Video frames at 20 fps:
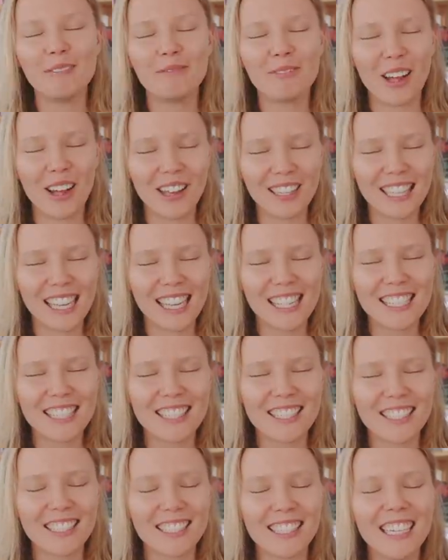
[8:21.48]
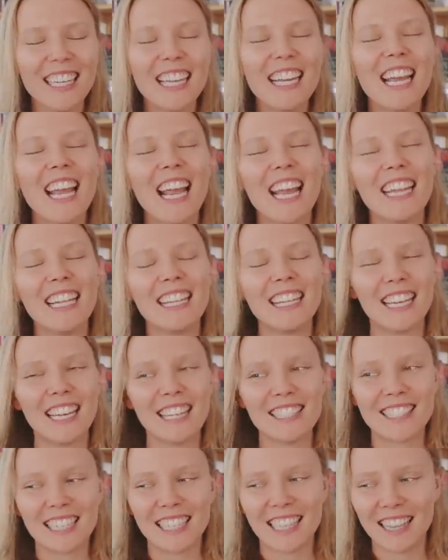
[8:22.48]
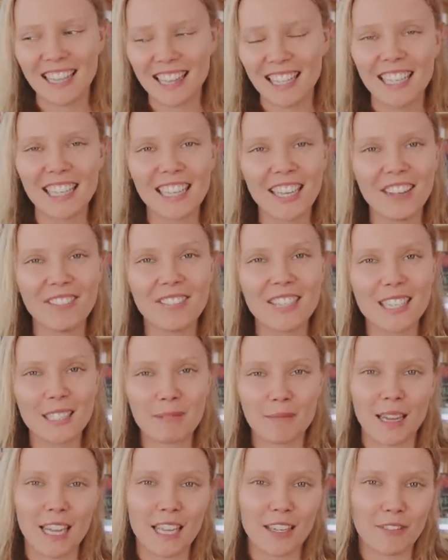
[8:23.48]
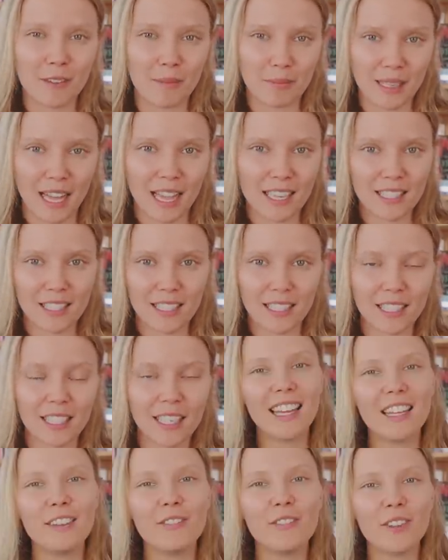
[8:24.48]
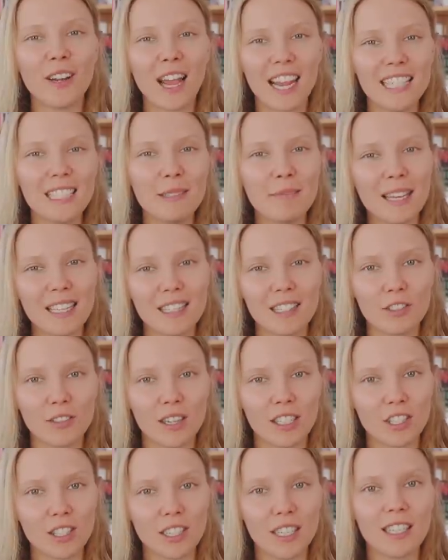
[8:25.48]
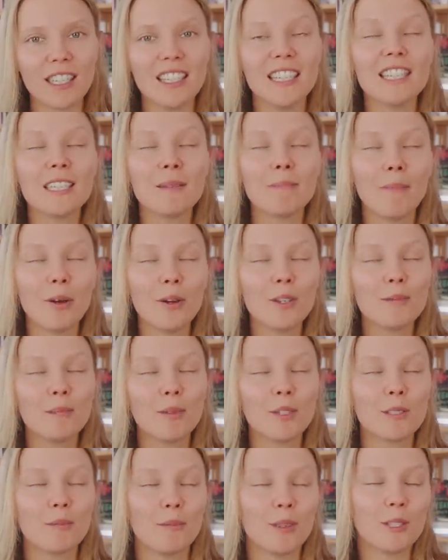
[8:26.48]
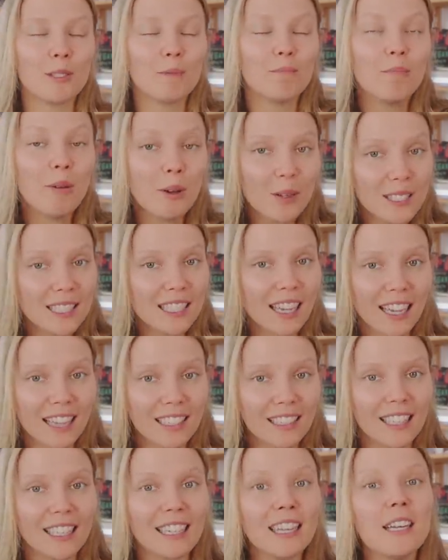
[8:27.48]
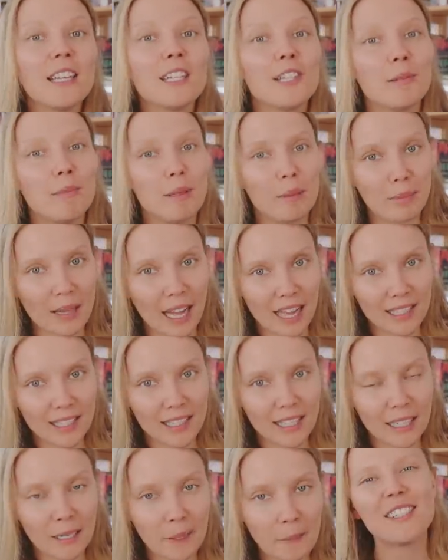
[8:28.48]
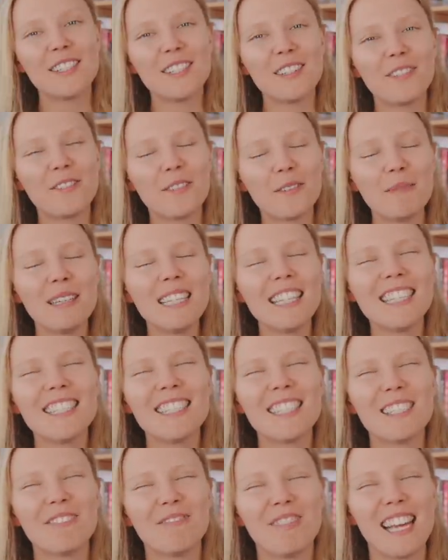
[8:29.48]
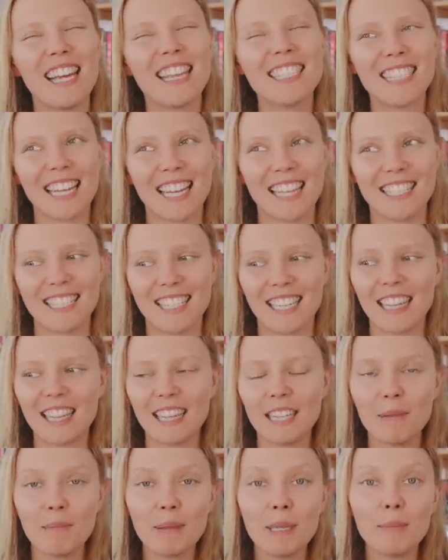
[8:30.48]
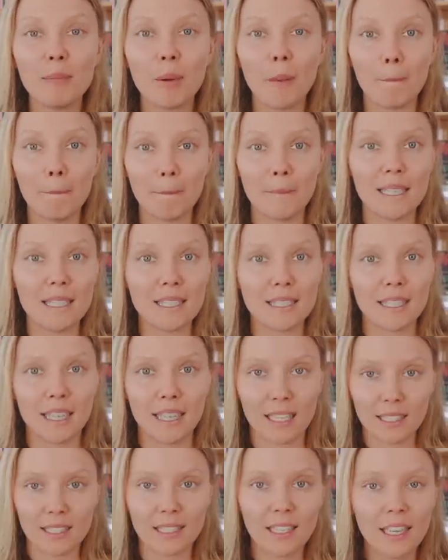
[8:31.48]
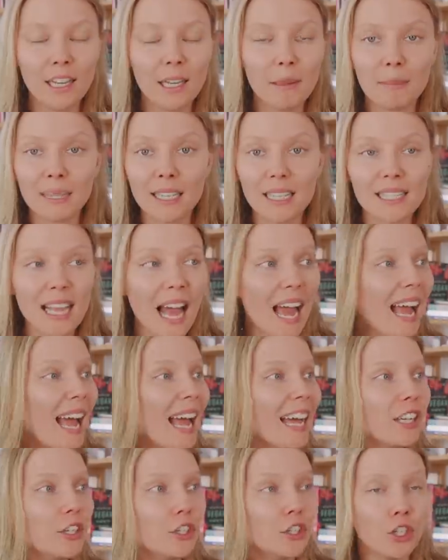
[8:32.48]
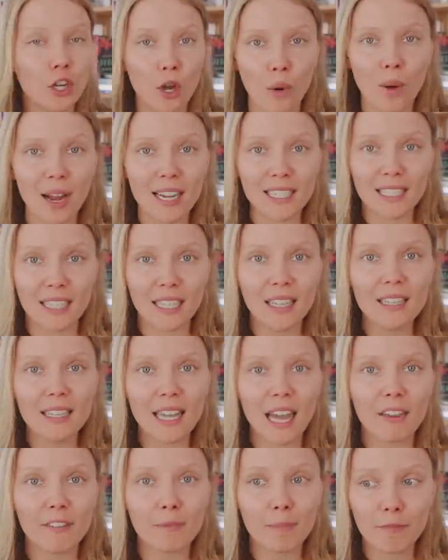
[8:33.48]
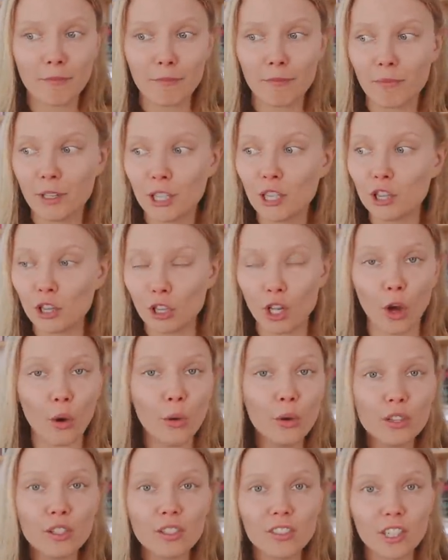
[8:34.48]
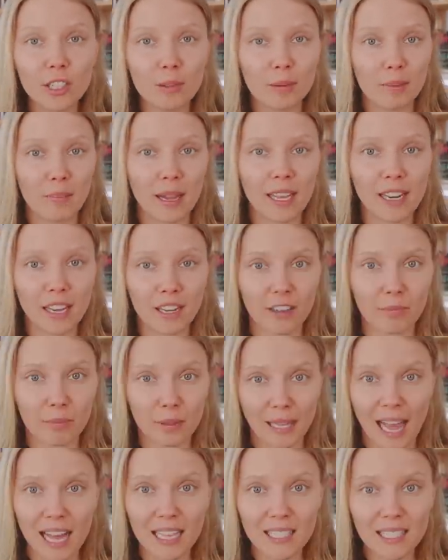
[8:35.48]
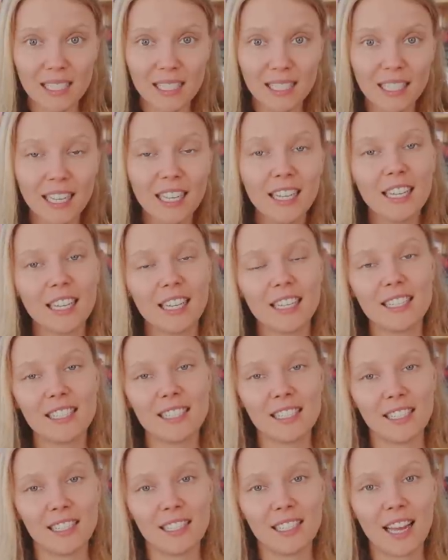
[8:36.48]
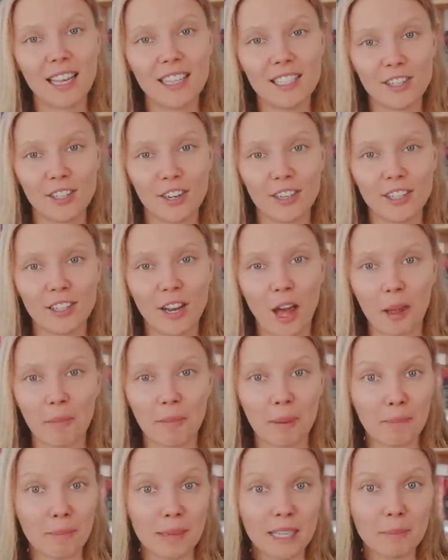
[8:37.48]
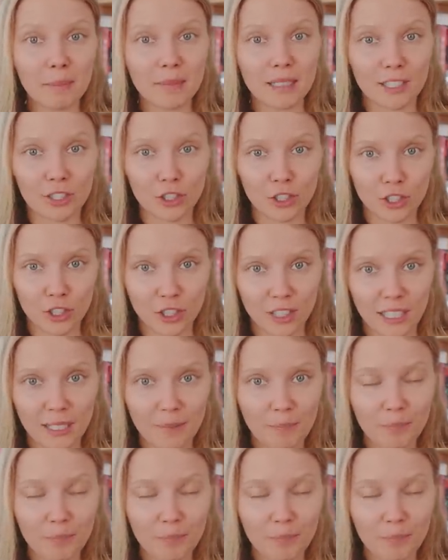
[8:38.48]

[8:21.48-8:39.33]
polyester, anything else I can think of is made from plastic. If your item has stretch in it, it is most likely to be plastic. So for me, this just makes sense, and I think people miss it, because I had no idea that clothes could be made out of plastic, and still I started on my minimalist journey.